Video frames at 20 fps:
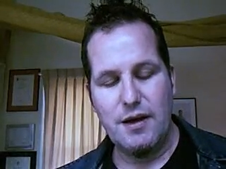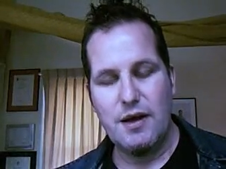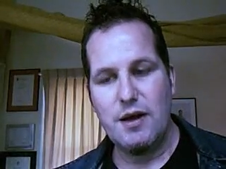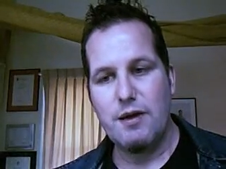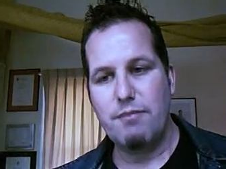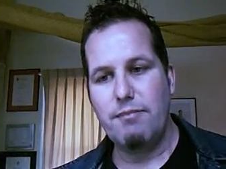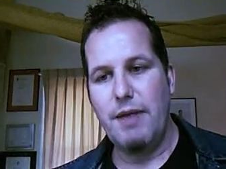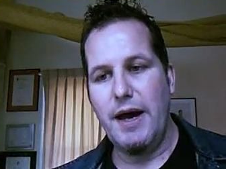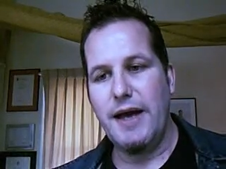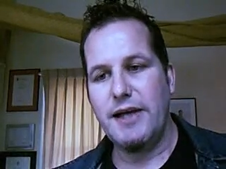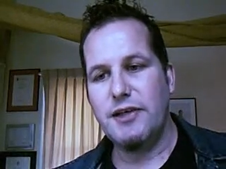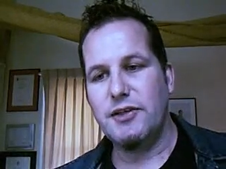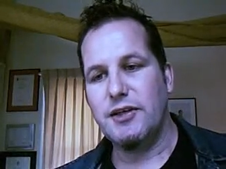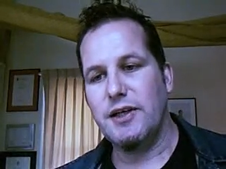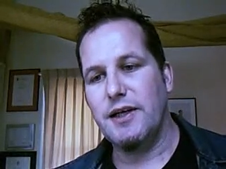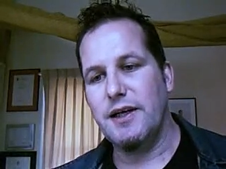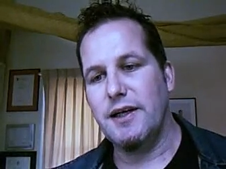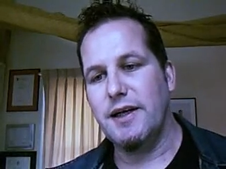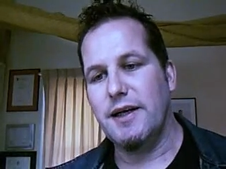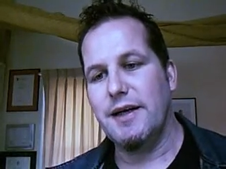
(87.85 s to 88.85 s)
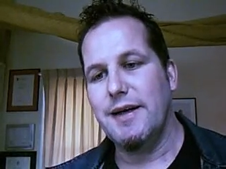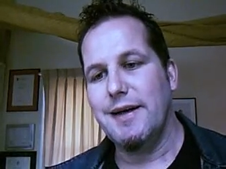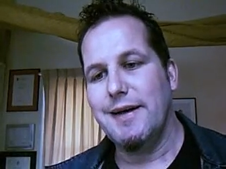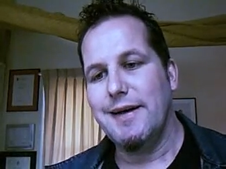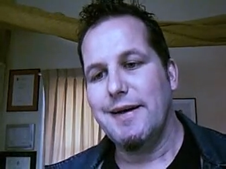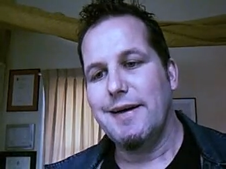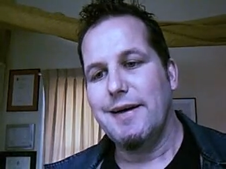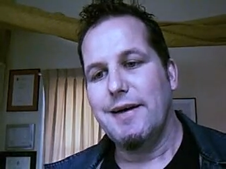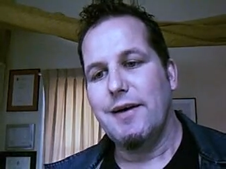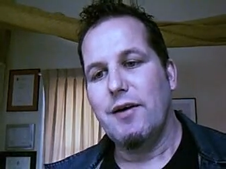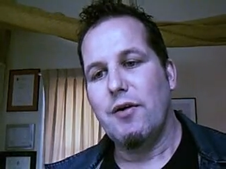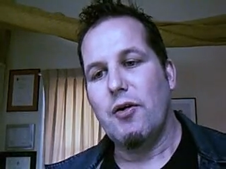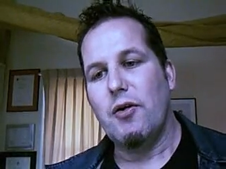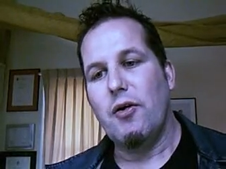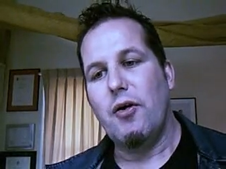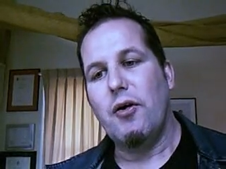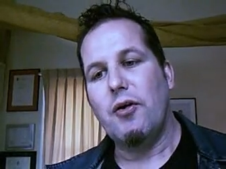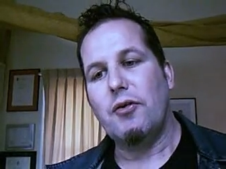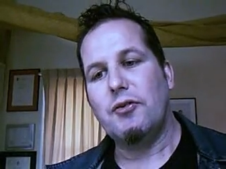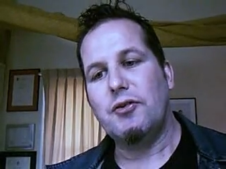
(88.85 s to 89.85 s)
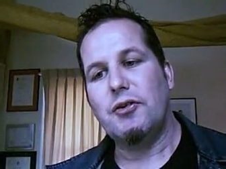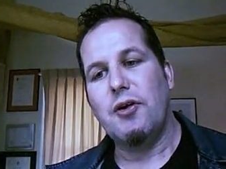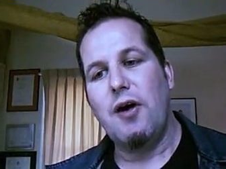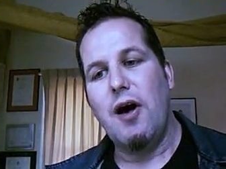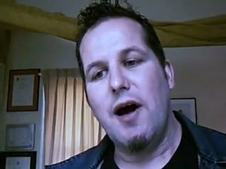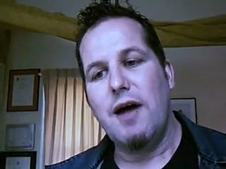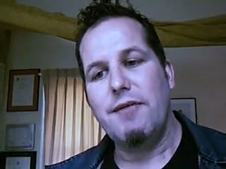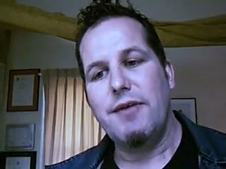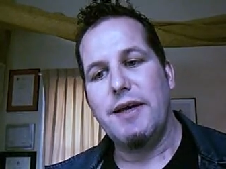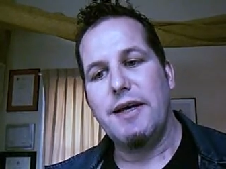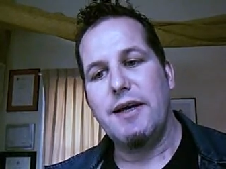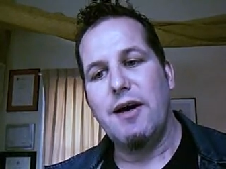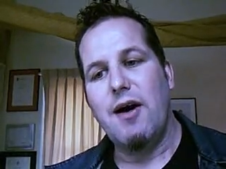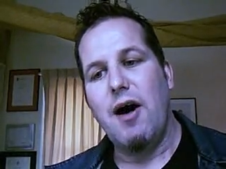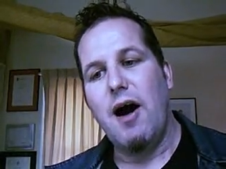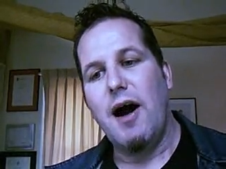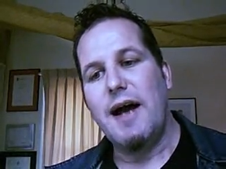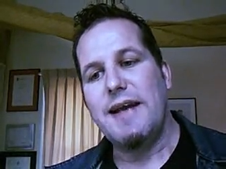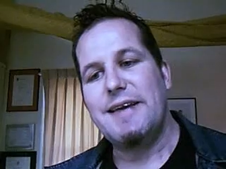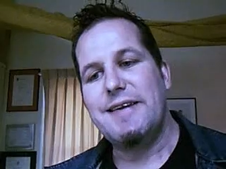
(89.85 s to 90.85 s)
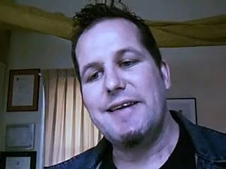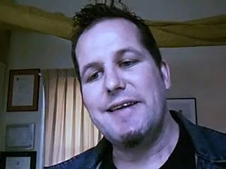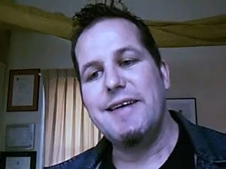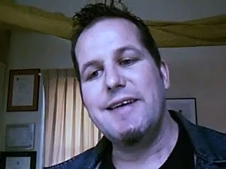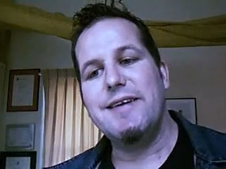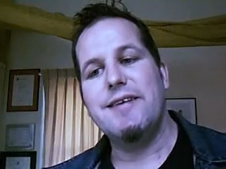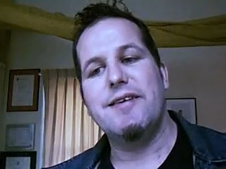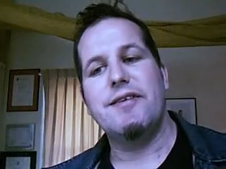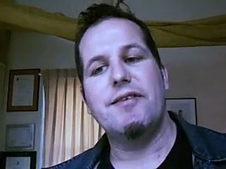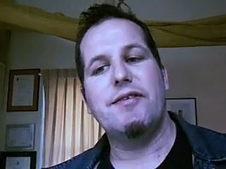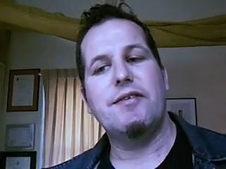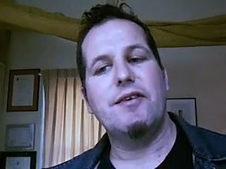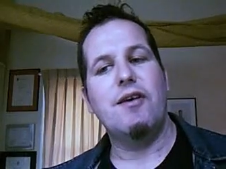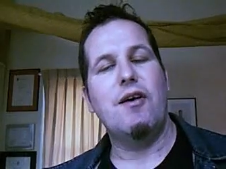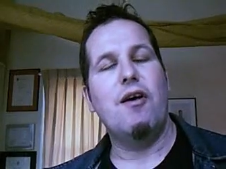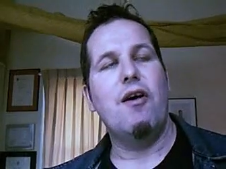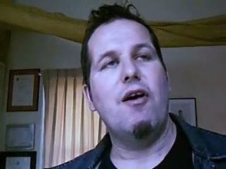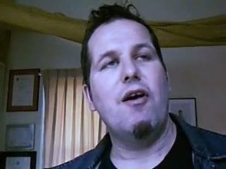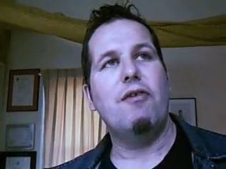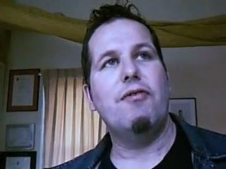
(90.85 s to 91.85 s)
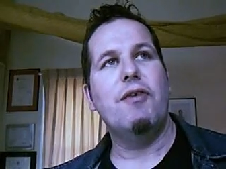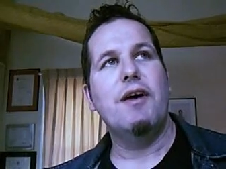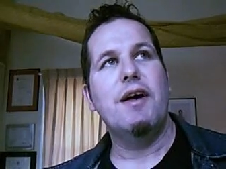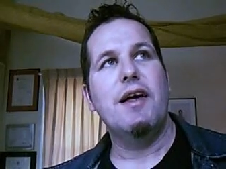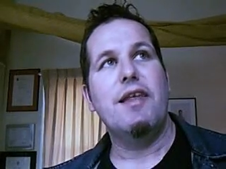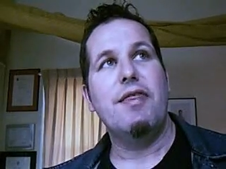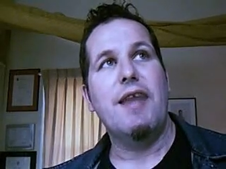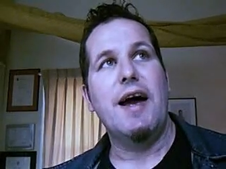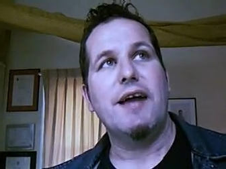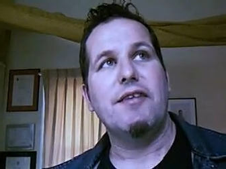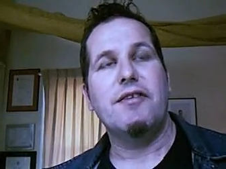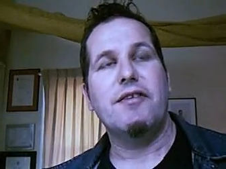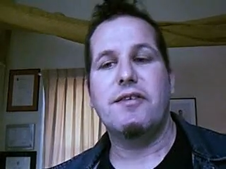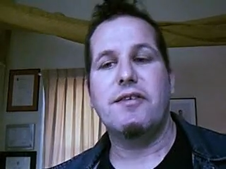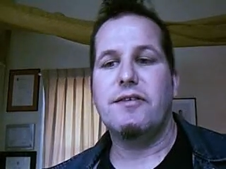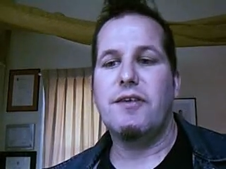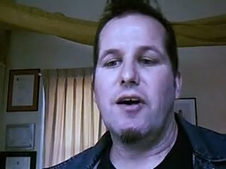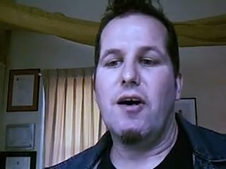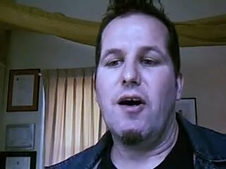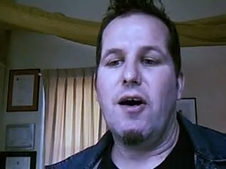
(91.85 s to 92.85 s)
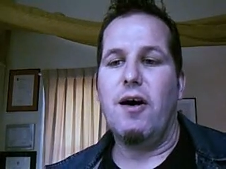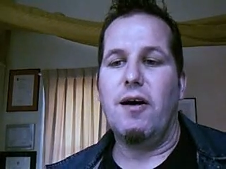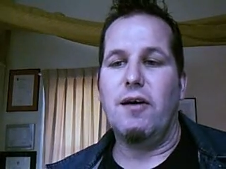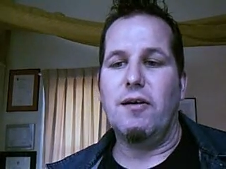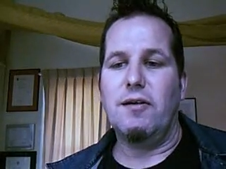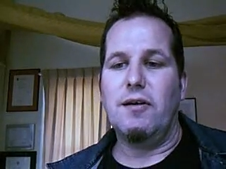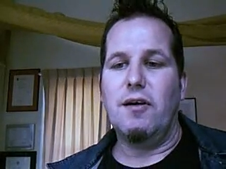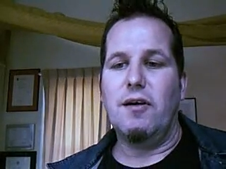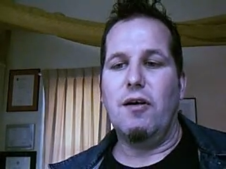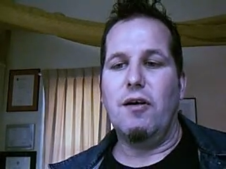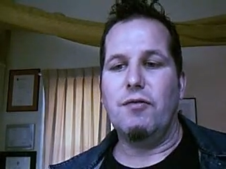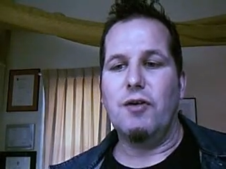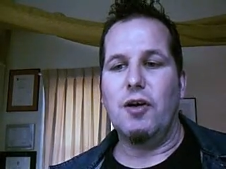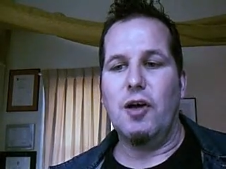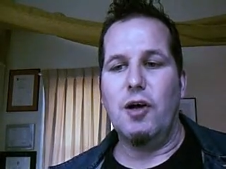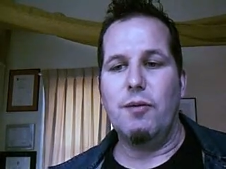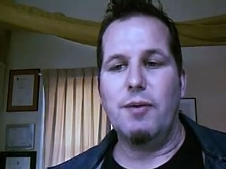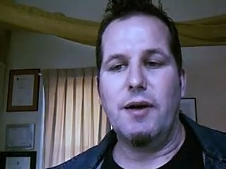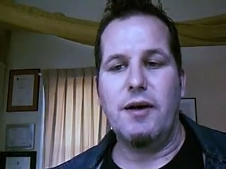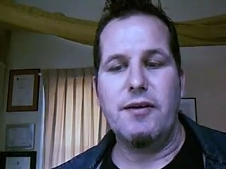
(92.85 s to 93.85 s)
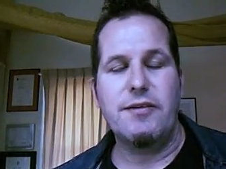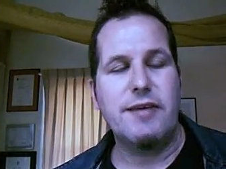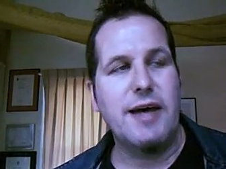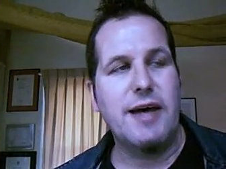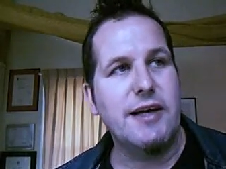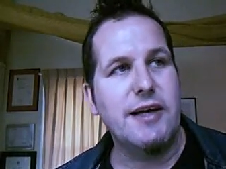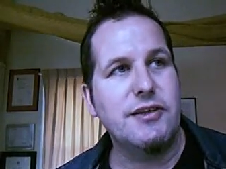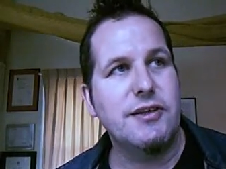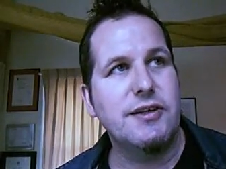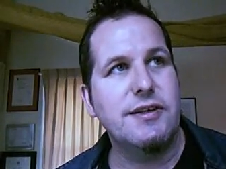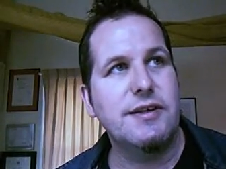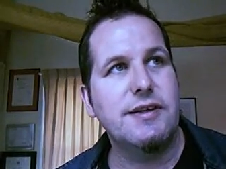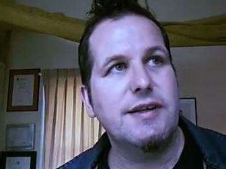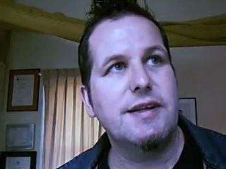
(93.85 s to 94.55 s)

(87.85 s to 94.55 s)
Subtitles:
major or driving ideas of that style of globalisation